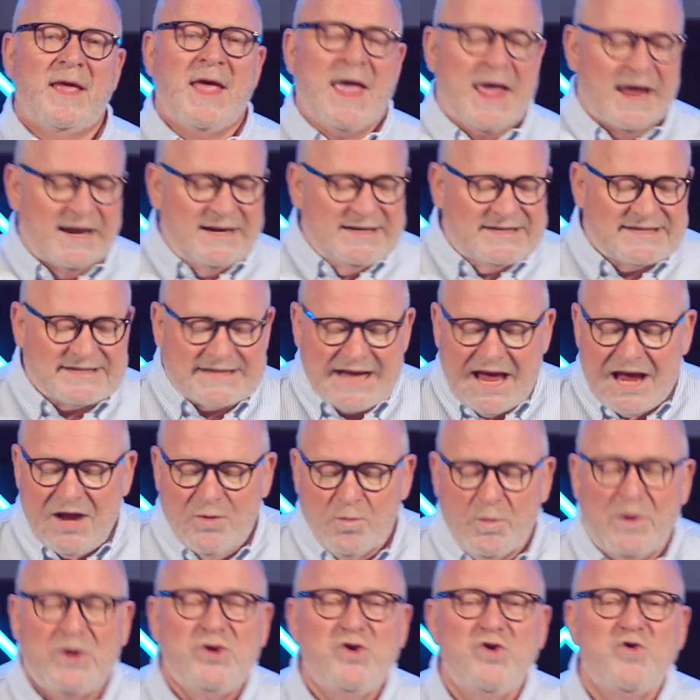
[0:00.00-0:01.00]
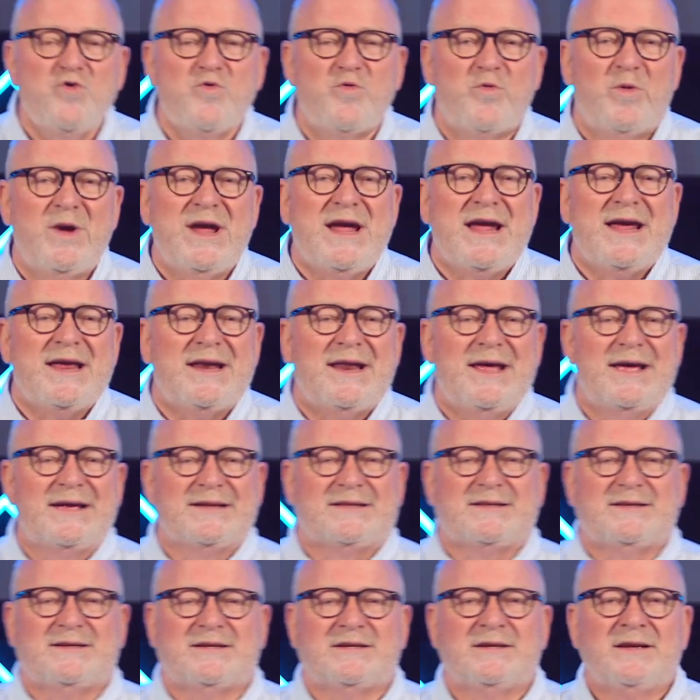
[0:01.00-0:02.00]
And he's saying, when you read
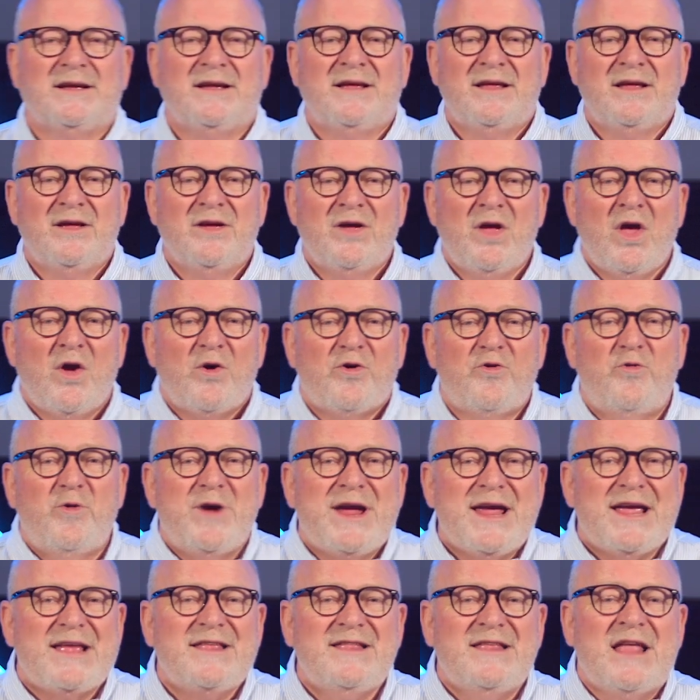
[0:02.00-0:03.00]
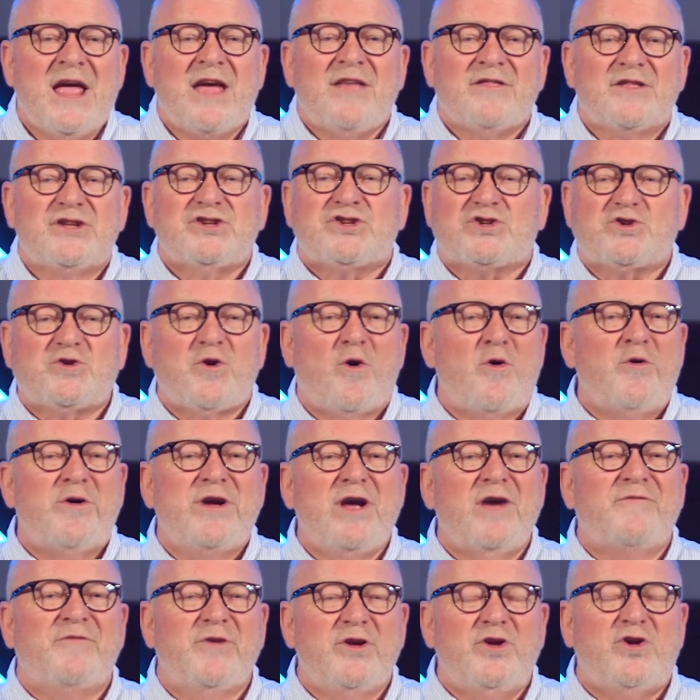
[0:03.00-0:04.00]
it, read the
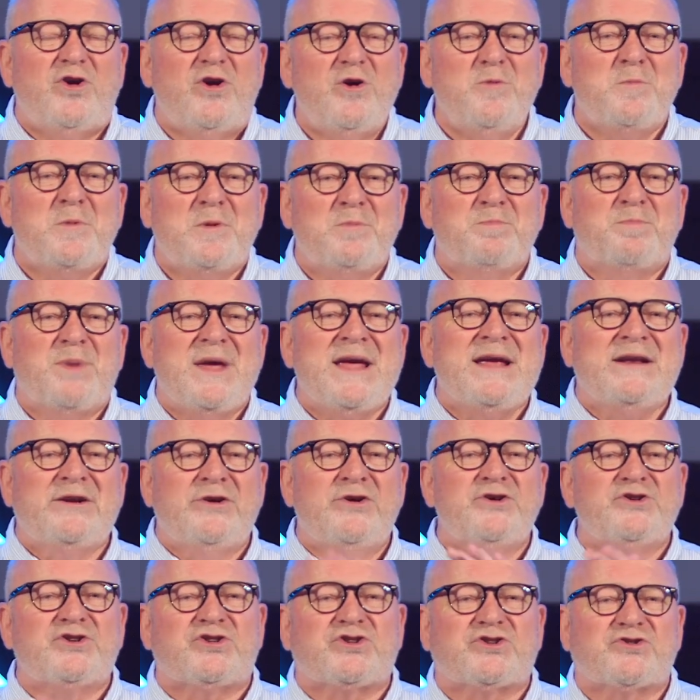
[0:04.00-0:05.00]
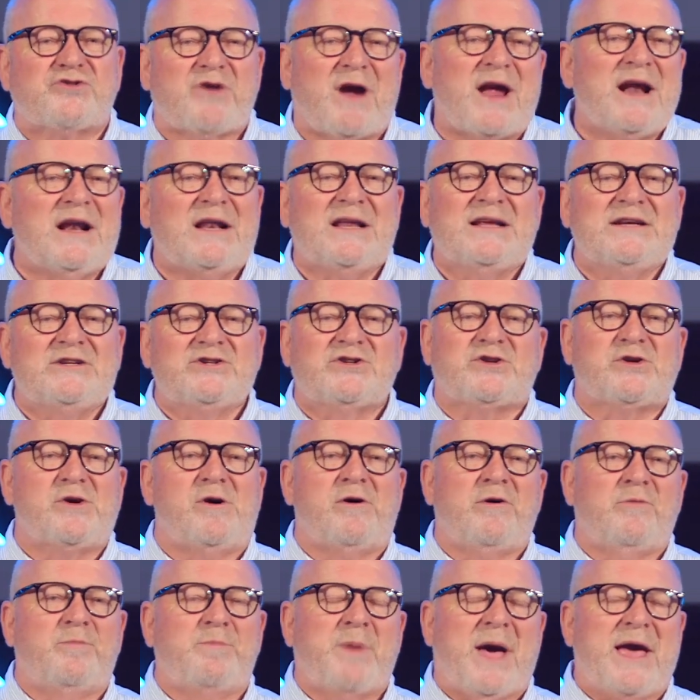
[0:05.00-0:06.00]
story of a human being who's struggling
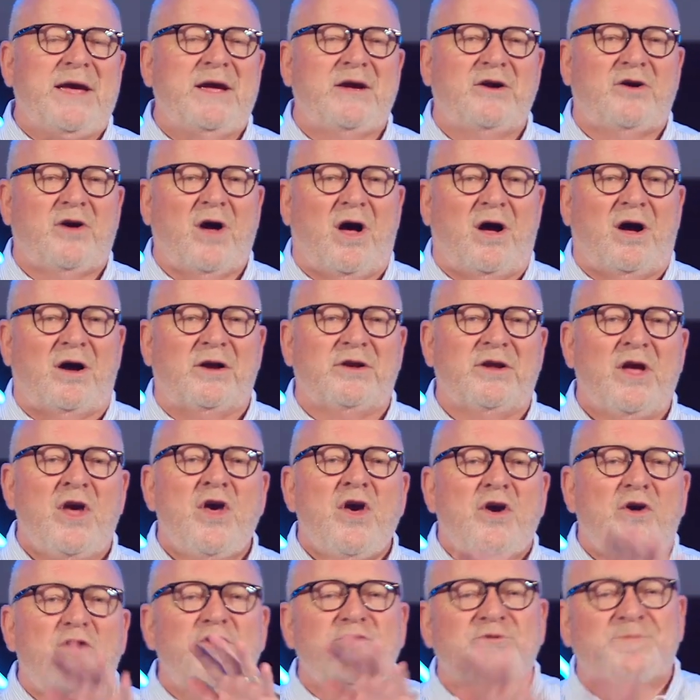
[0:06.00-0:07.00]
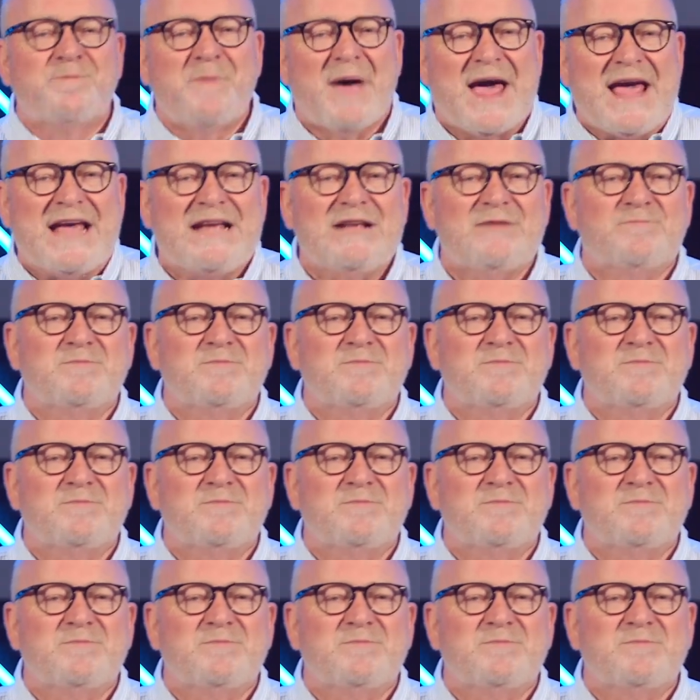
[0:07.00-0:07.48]
to obey God, who's made